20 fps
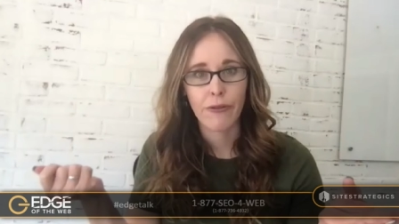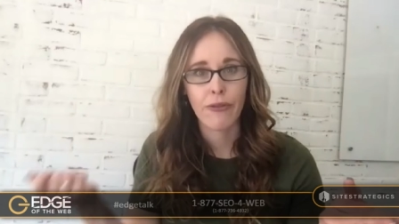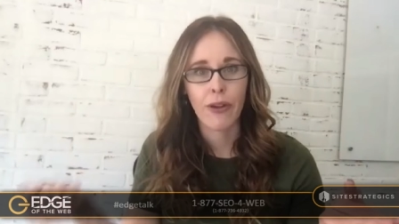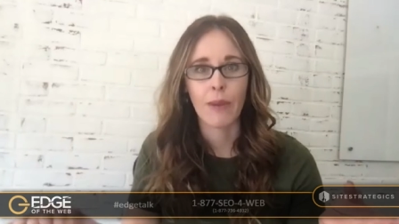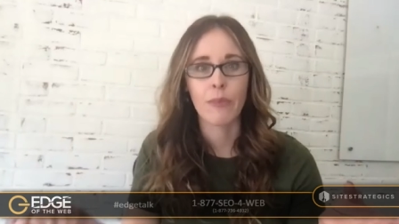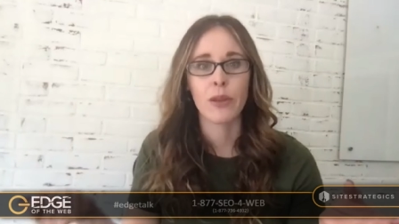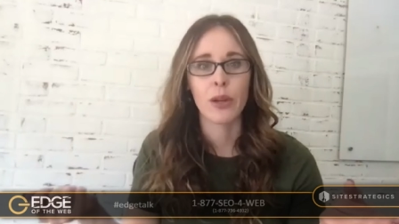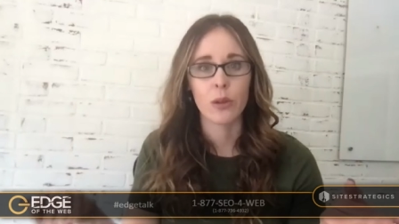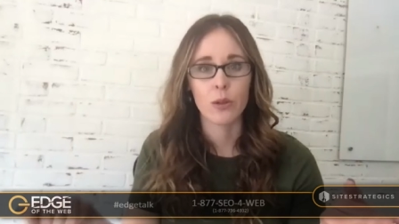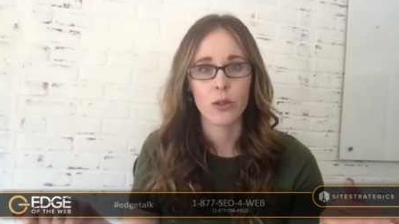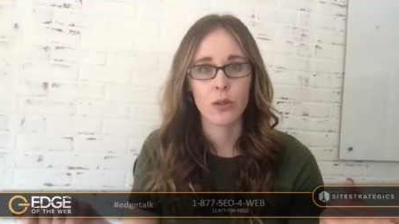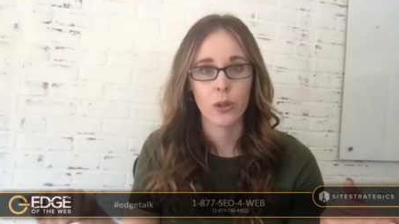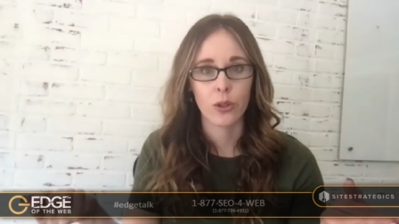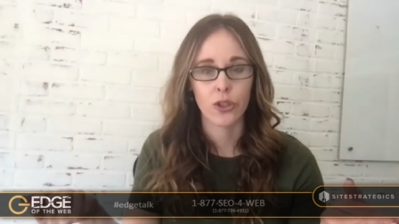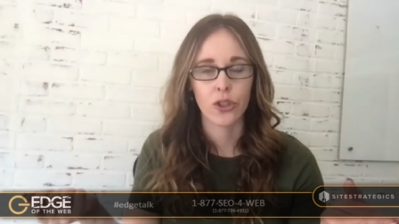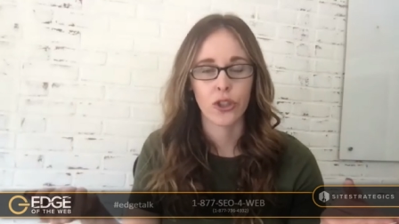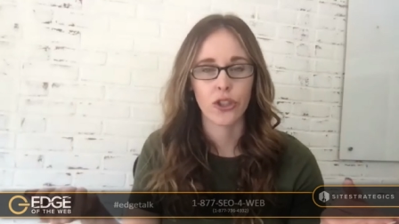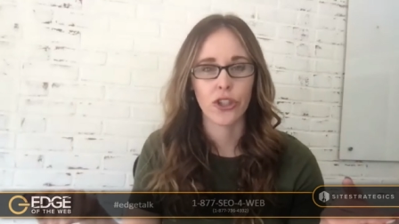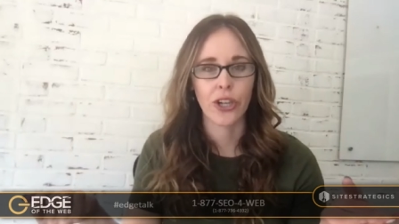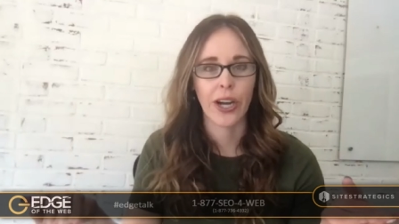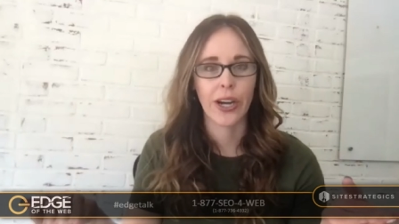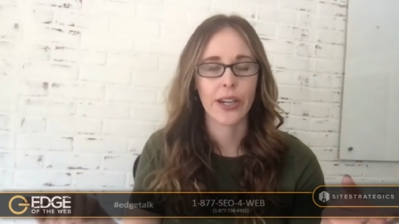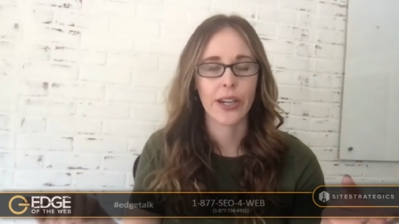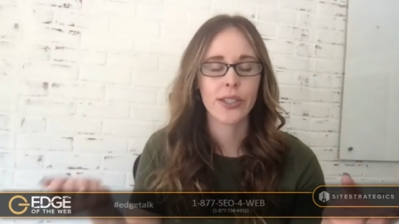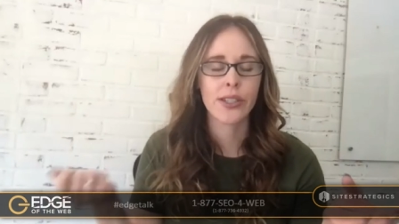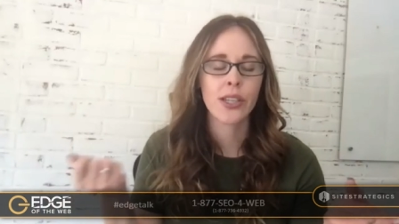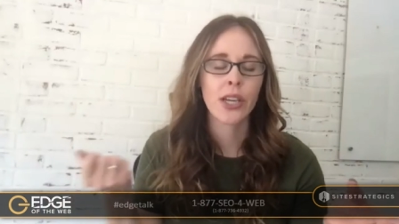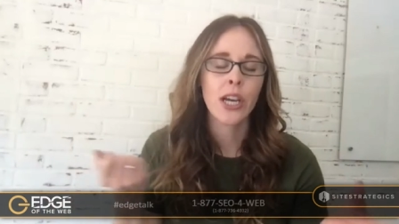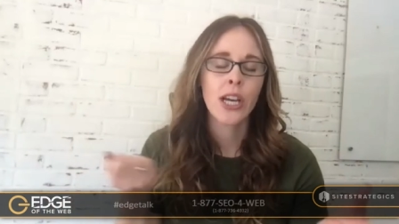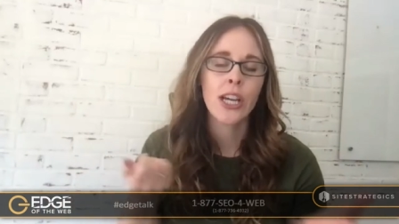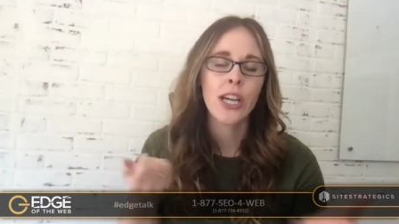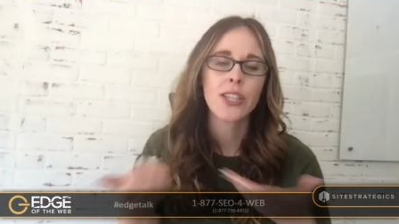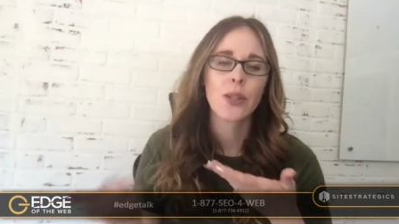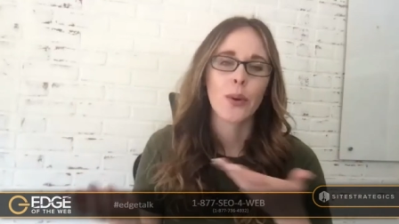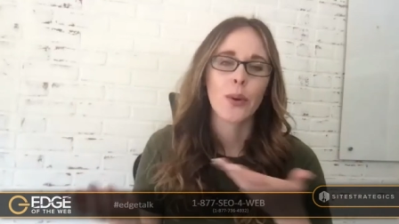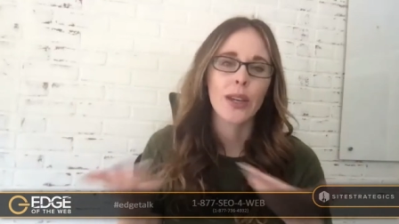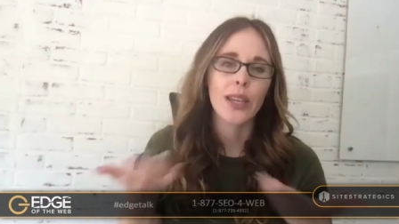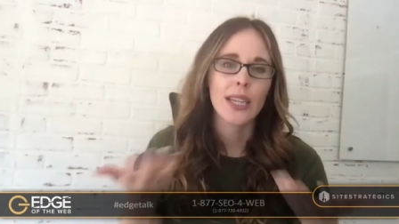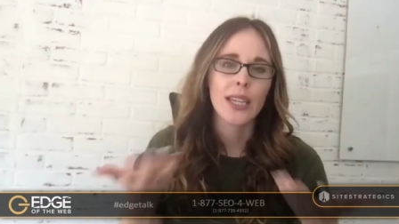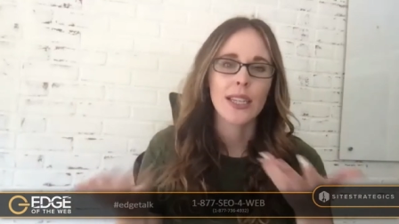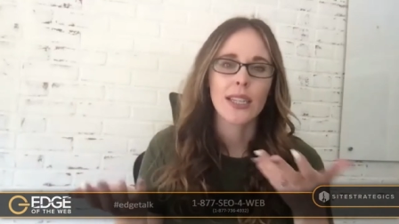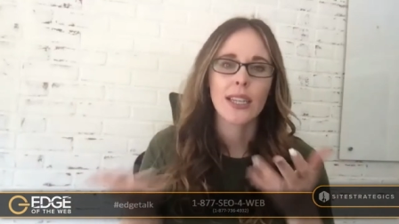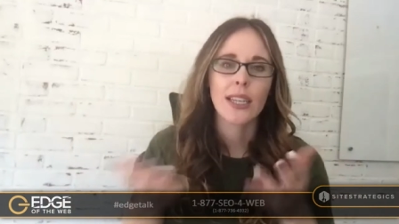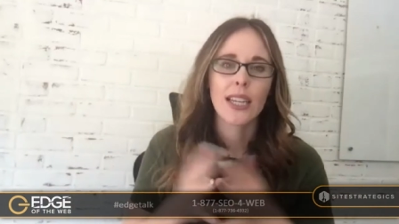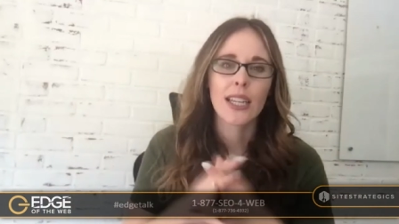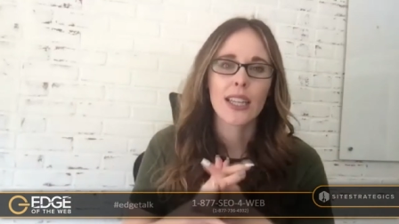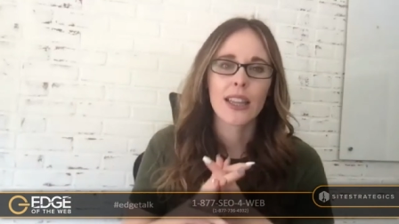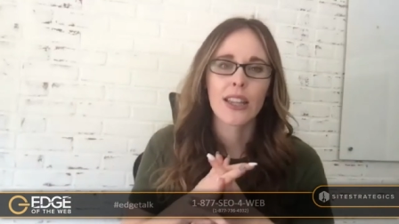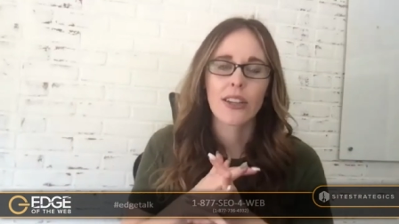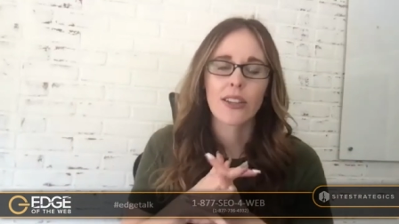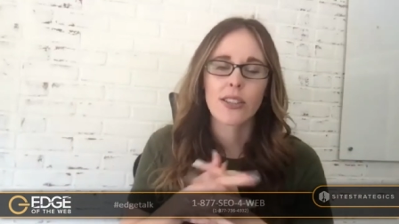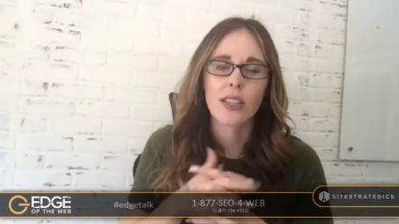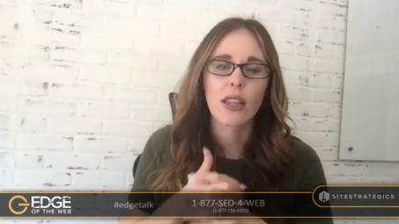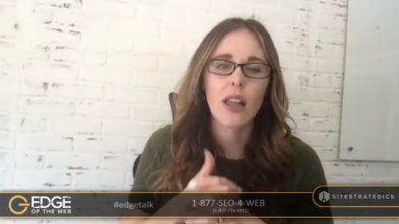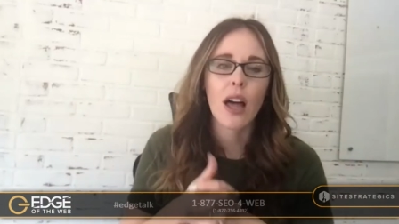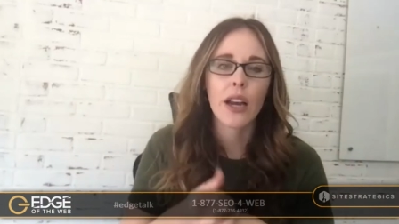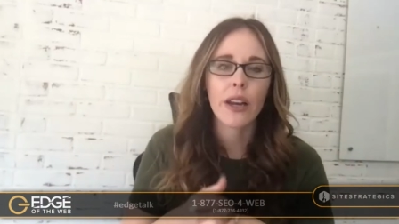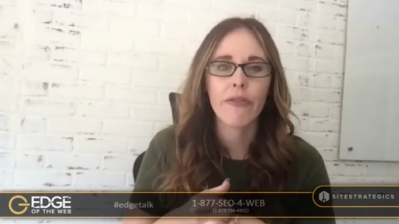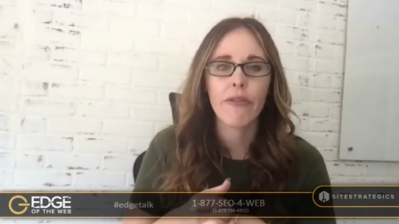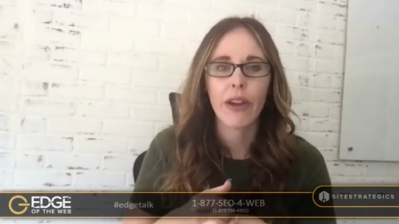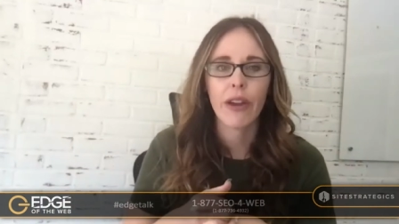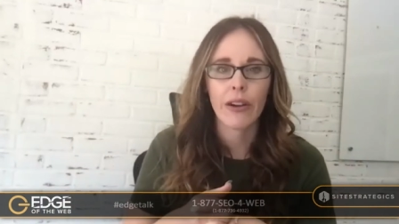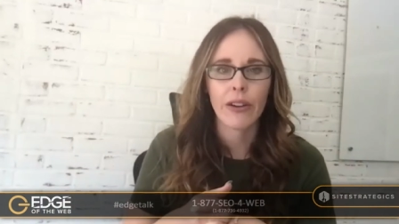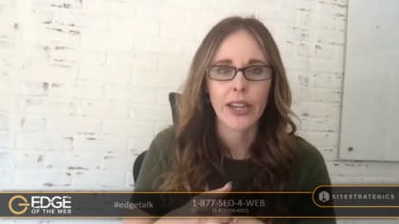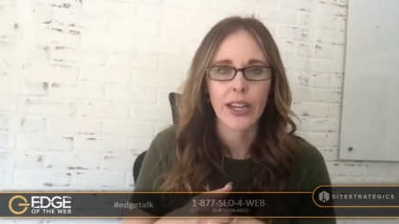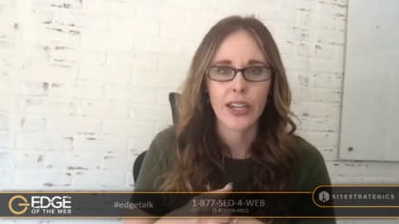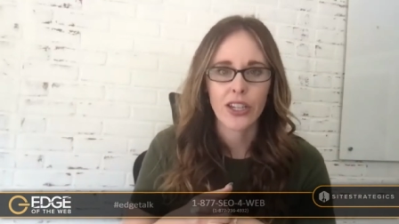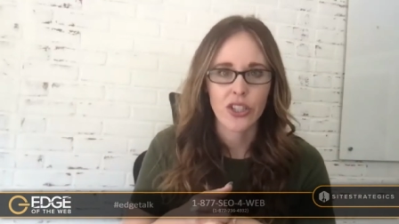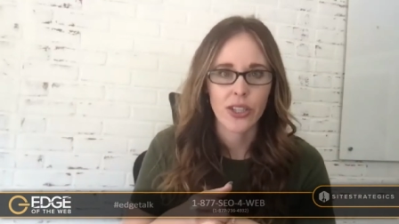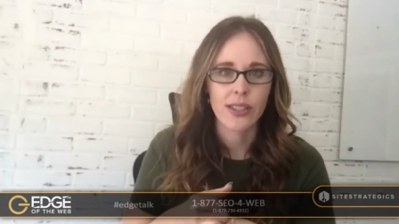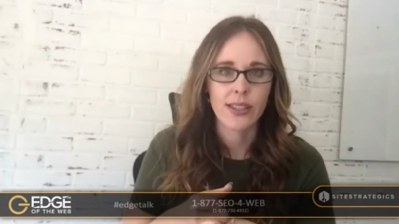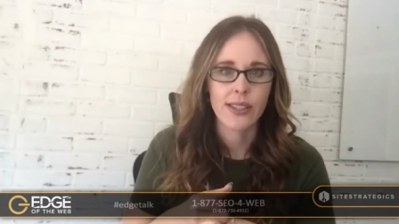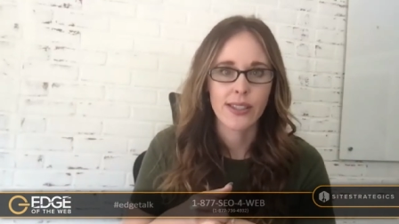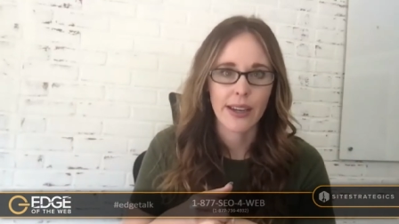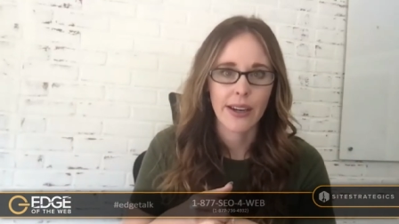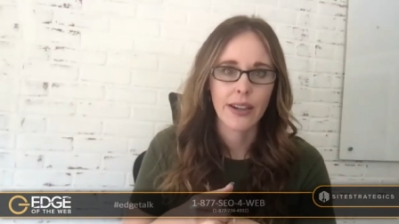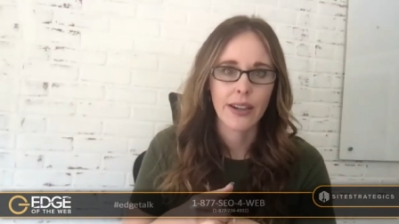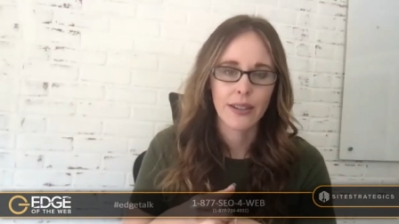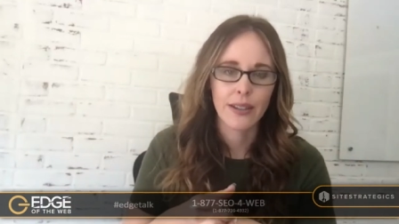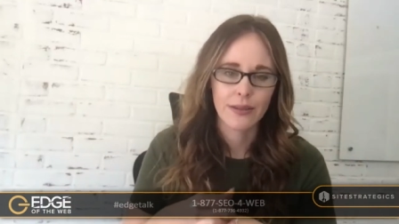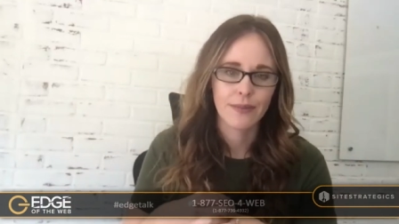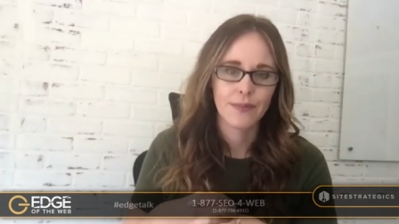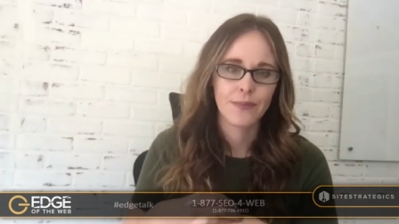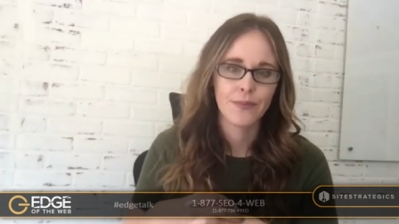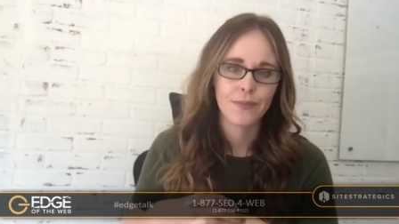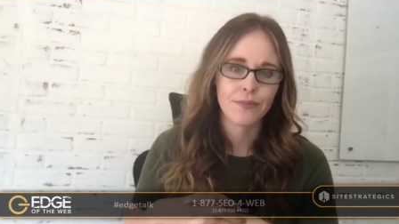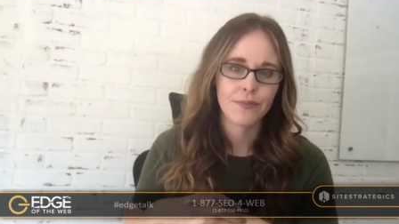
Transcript: from those social shares. Gotcha. So it, there's a lot of variations there.